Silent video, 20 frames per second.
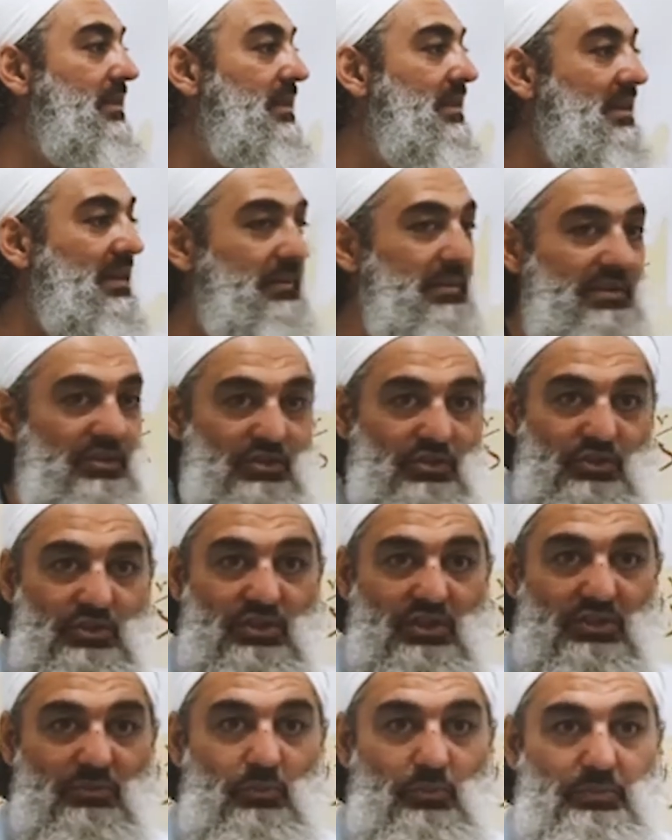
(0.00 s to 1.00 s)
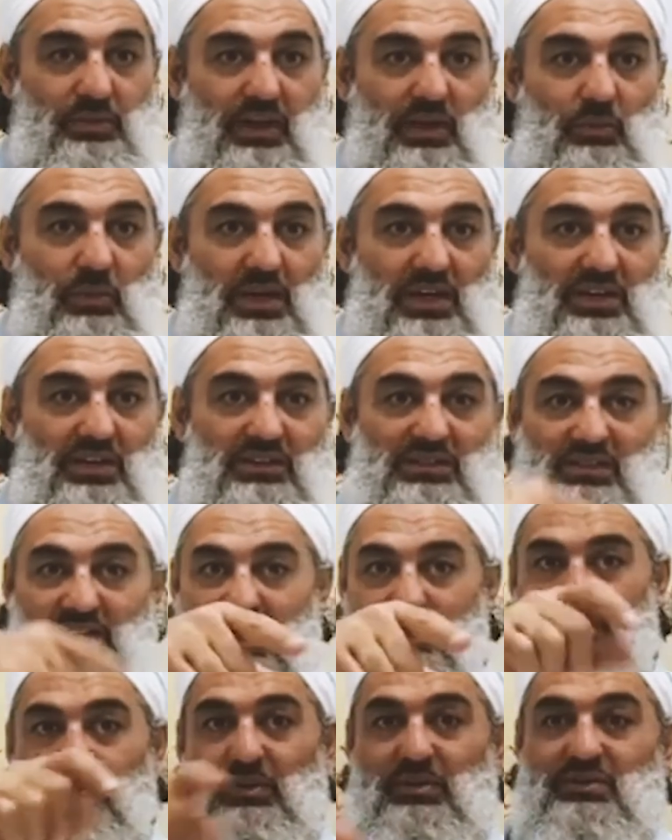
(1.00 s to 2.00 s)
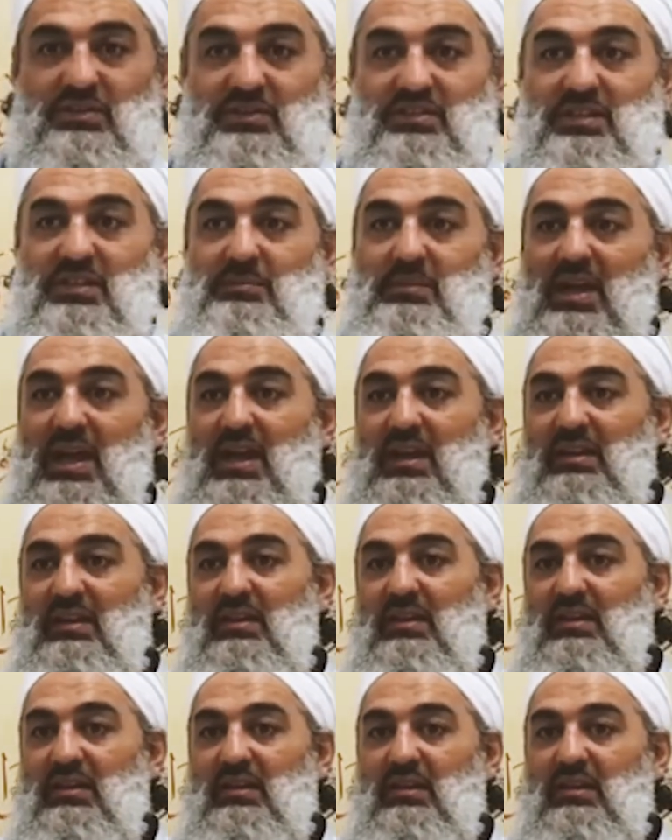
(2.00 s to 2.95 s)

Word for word: That means you can bear witness to that person's iman,